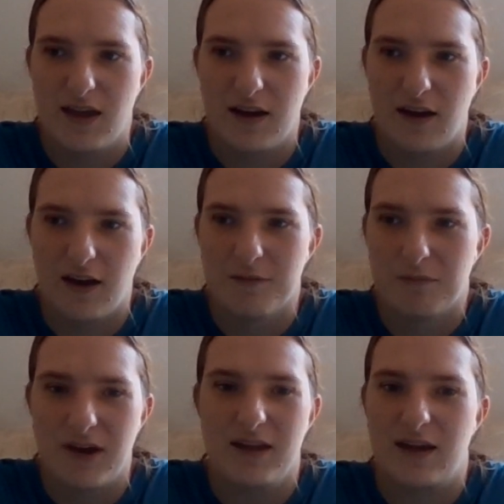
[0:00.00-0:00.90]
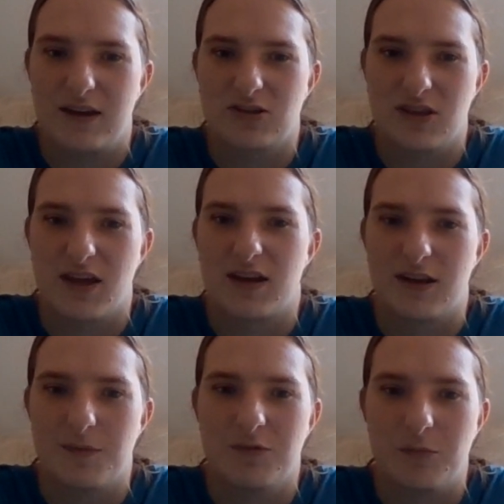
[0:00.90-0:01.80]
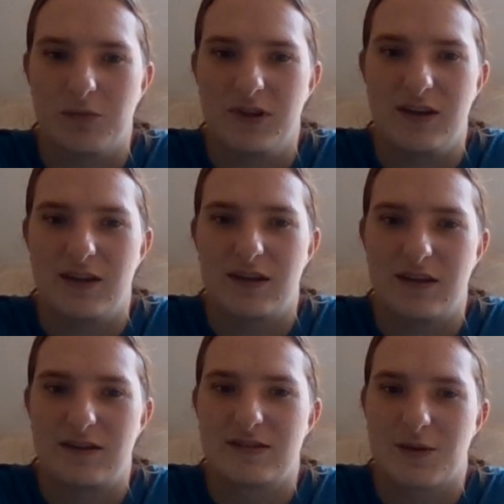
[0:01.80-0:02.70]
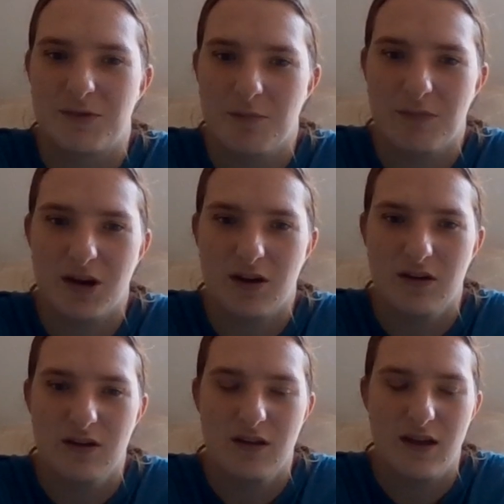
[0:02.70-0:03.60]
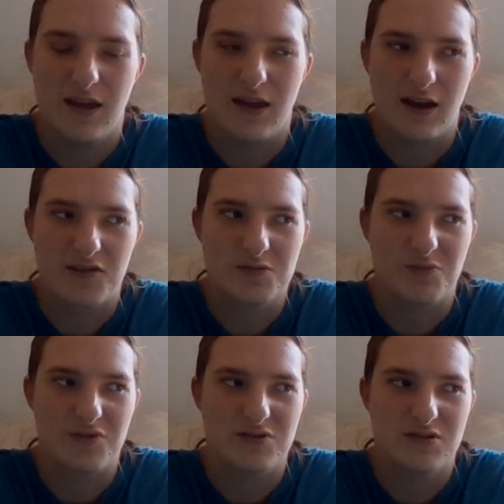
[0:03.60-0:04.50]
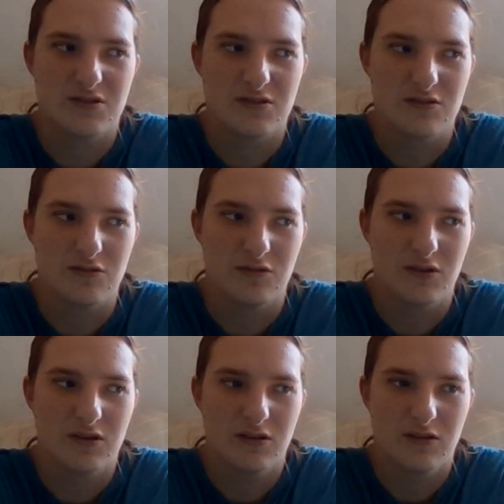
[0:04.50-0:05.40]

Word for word: And I might actually end up completing it in September, and I'm supposed to